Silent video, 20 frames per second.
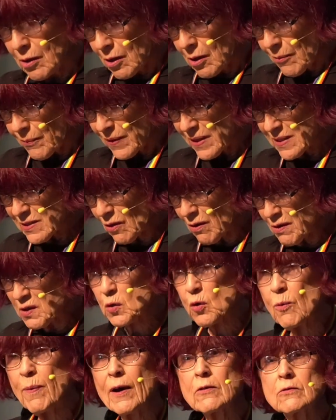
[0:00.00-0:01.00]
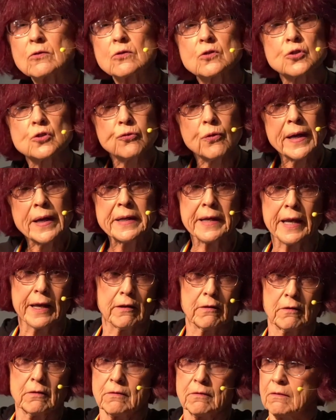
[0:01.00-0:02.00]
but it's also about training
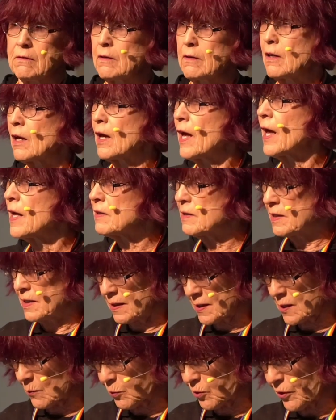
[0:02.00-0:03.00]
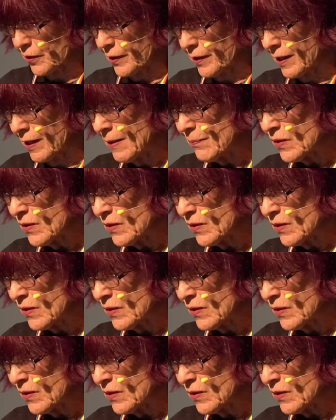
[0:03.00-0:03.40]
and discipline.